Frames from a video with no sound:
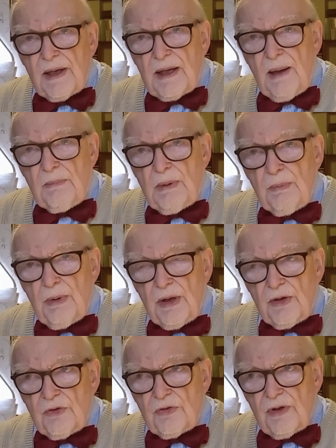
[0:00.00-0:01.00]
can be
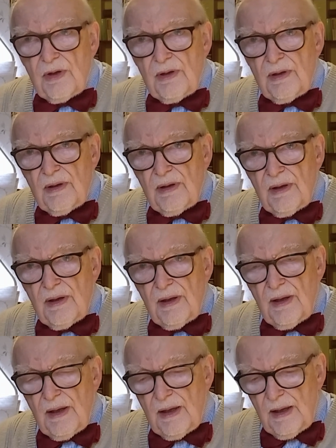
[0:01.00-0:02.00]
breached
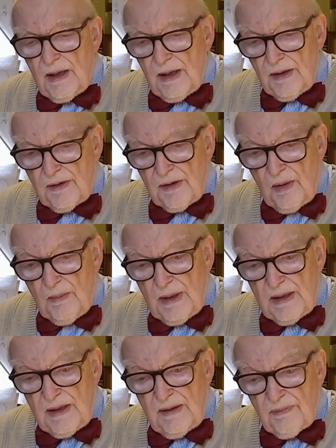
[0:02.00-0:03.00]
in so
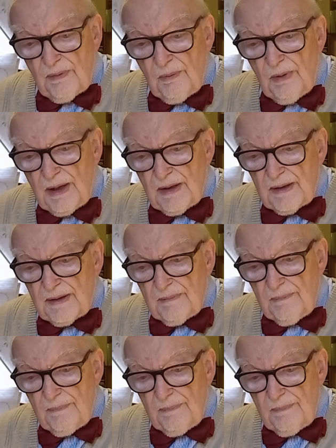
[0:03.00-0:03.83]
many different ways.